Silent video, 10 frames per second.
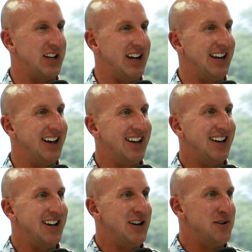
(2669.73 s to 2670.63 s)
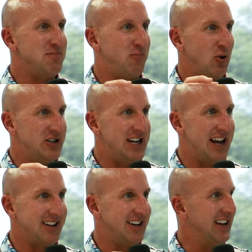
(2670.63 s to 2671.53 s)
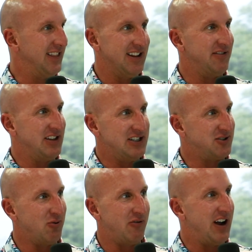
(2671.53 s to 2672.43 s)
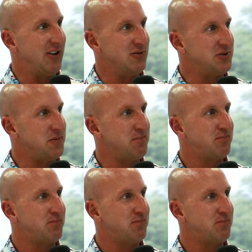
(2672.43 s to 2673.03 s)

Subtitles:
they protect and live these core values.